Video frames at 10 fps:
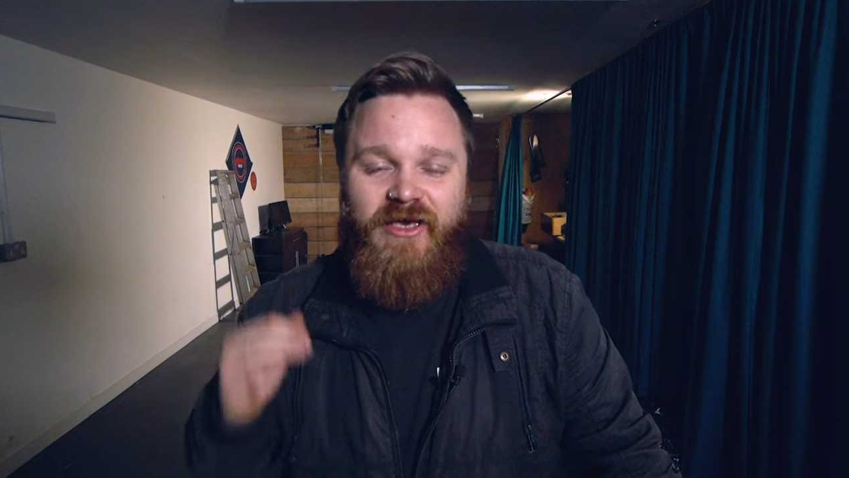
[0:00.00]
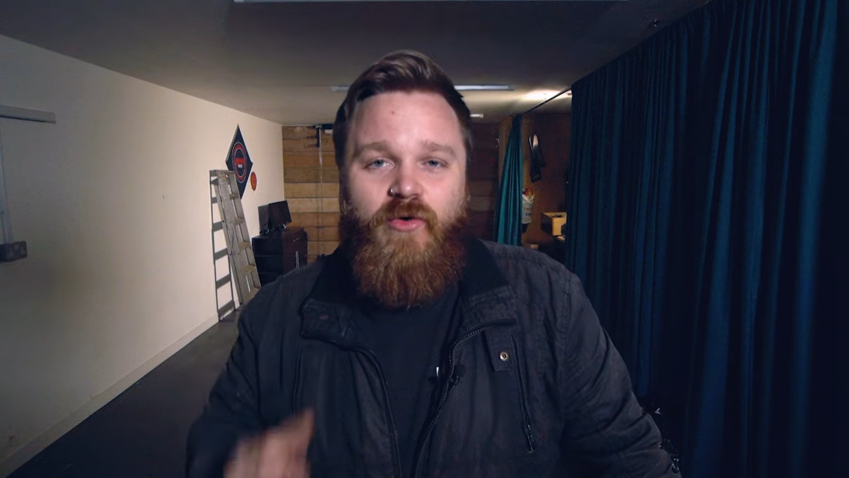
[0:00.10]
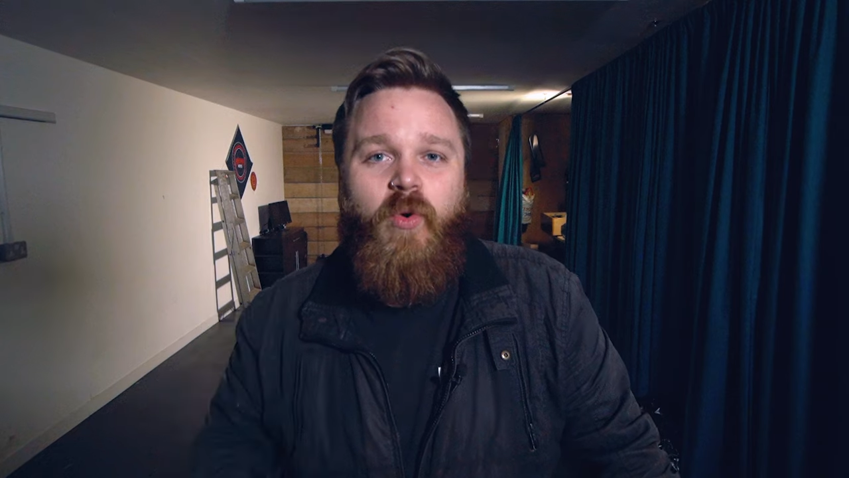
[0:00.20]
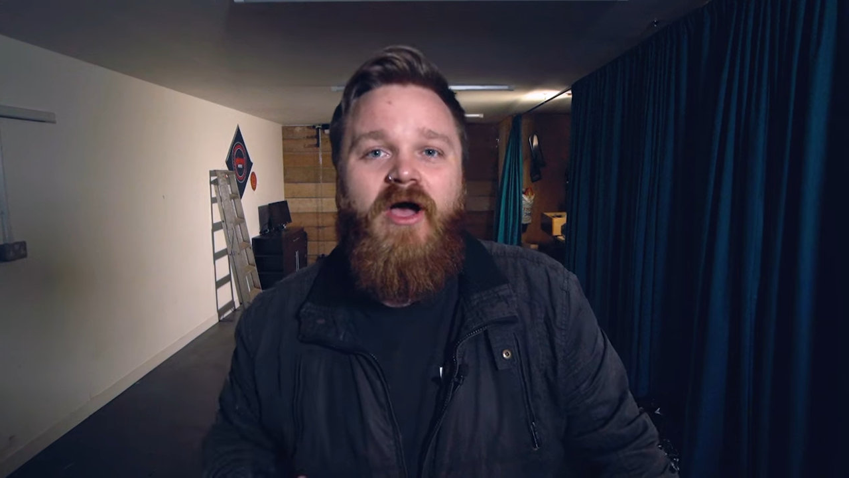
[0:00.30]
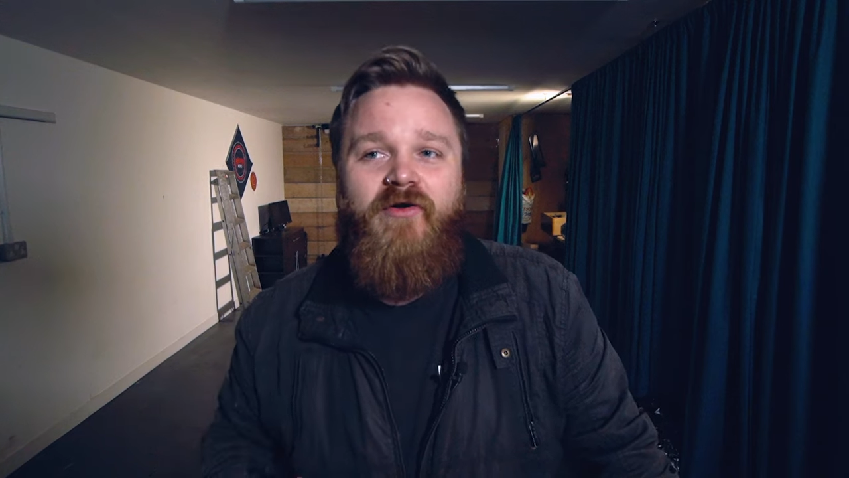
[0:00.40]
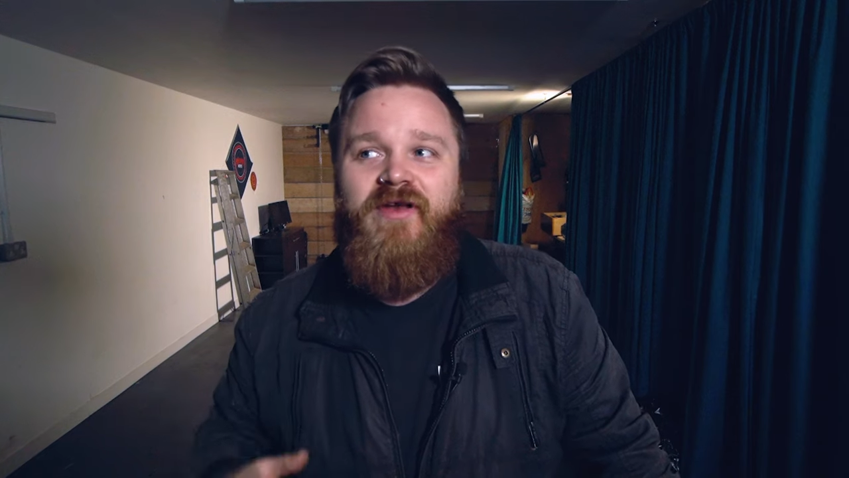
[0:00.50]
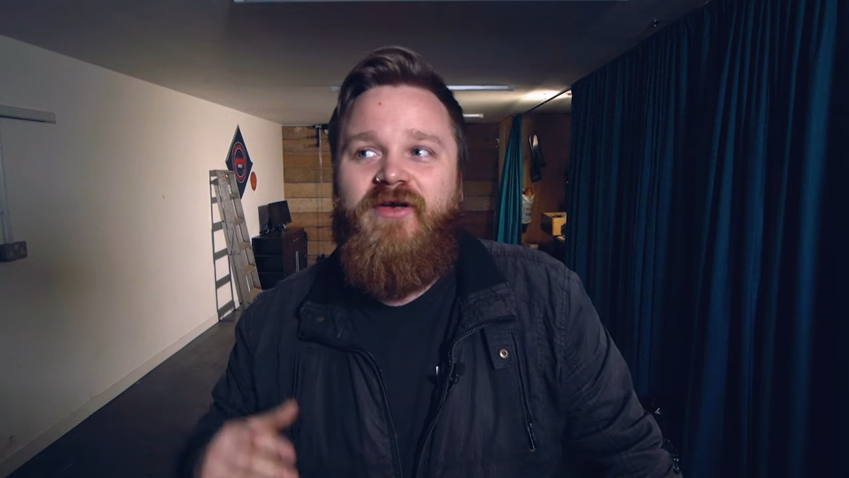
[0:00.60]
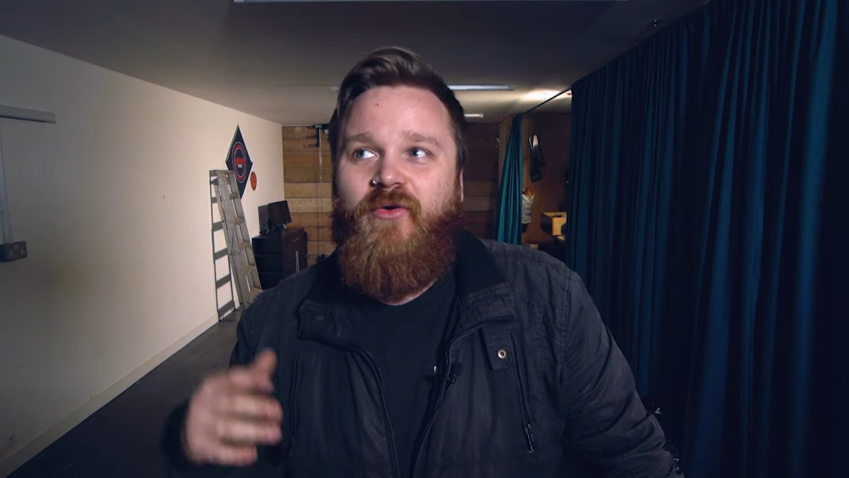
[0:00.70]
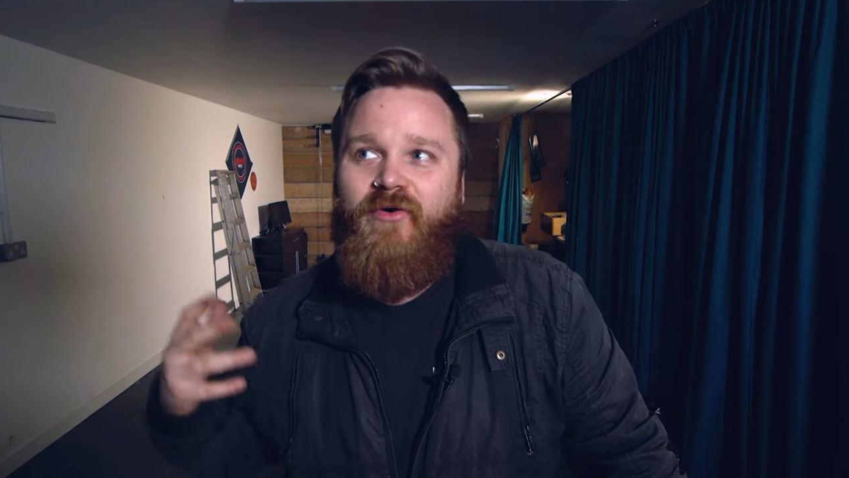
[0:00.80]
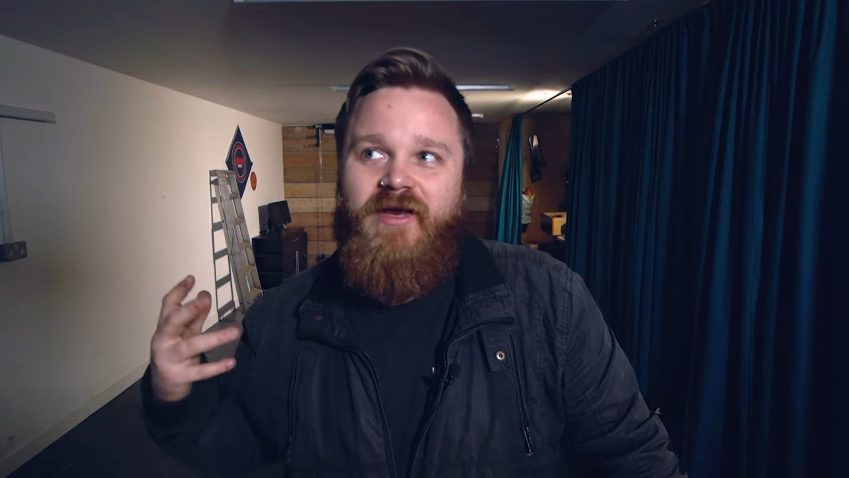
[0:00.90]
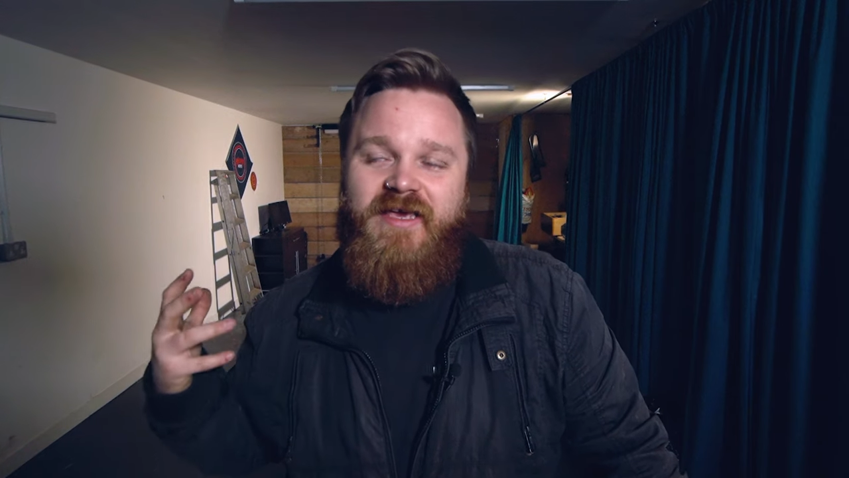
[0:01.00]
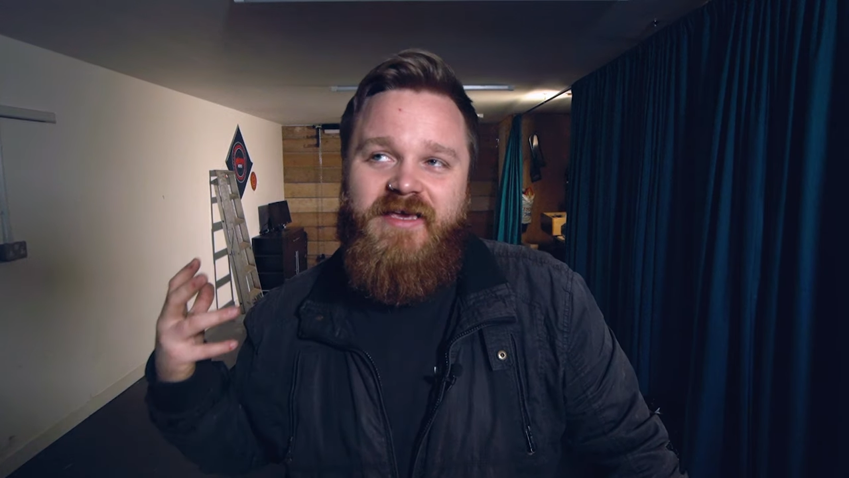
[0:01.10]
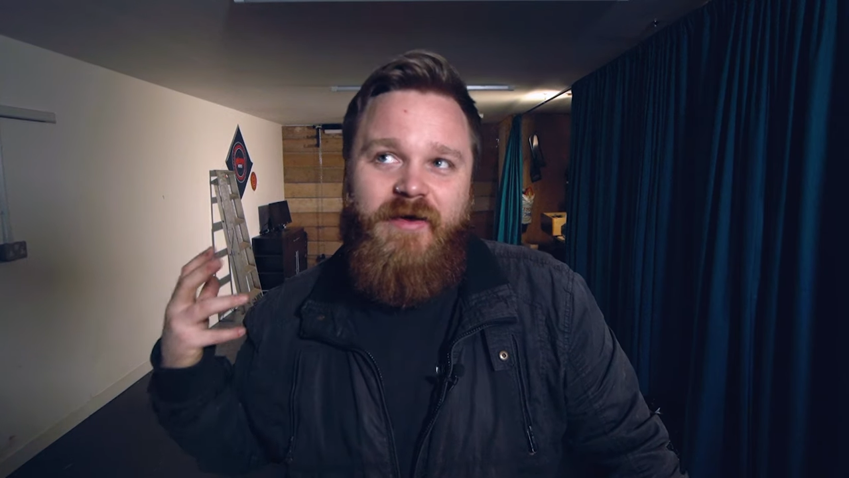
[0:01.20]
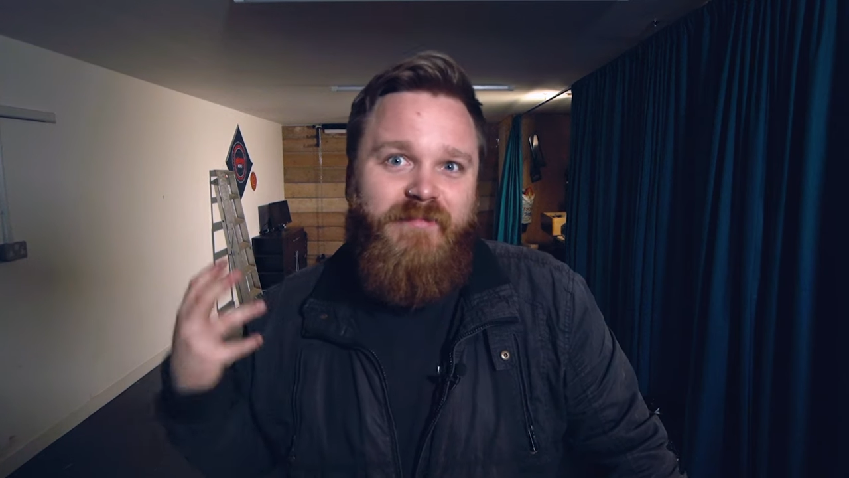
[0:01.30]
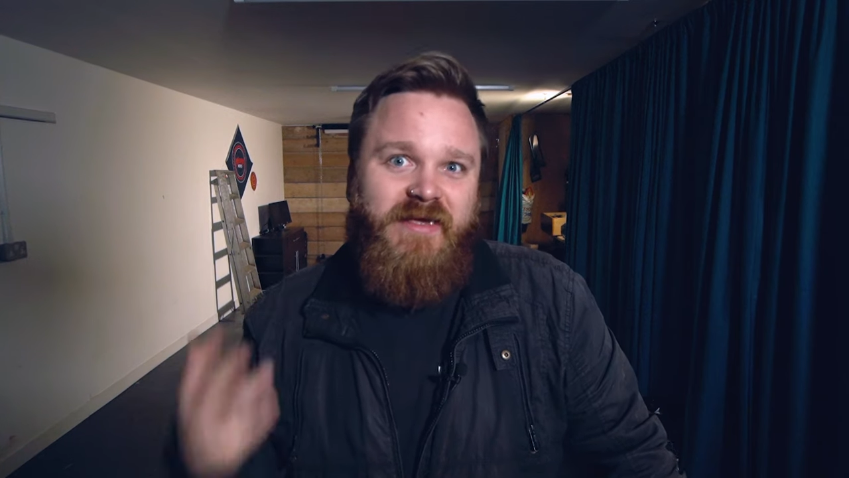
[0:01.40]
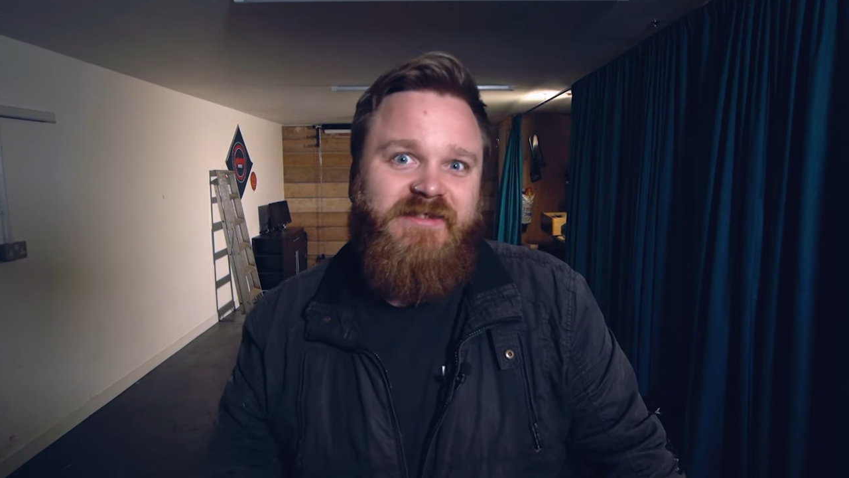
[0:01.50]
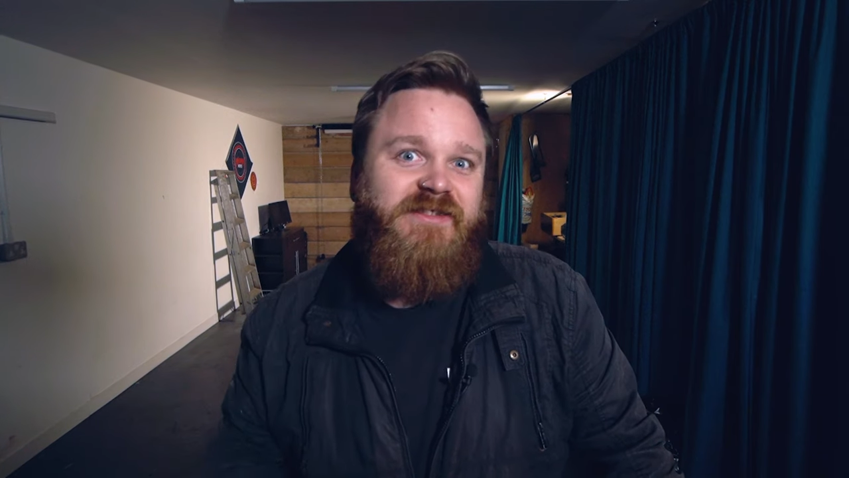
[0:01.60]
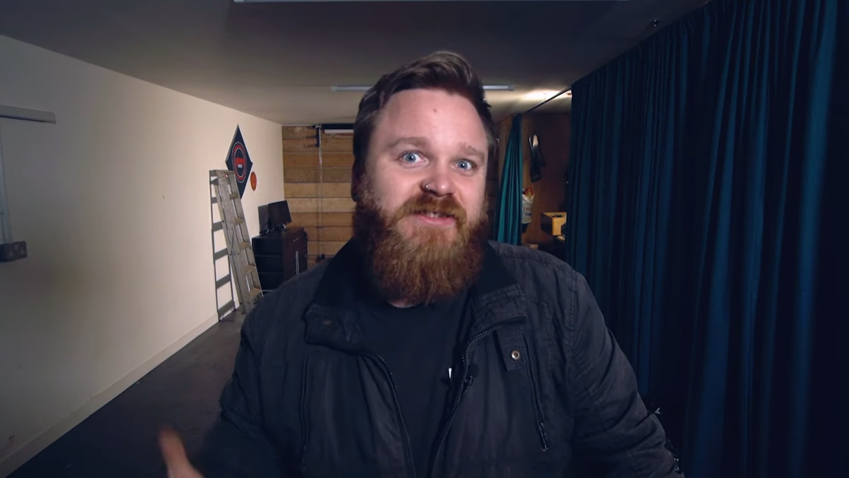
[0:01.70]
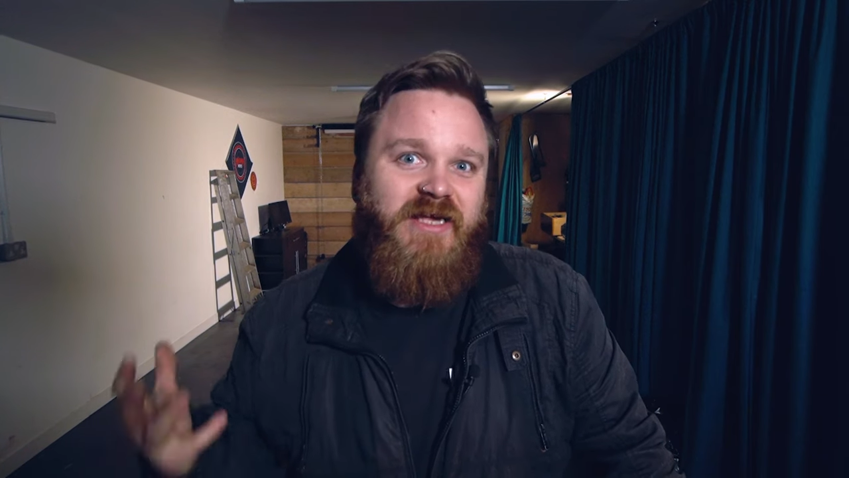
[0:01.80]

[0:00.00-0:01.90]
inquiry or a message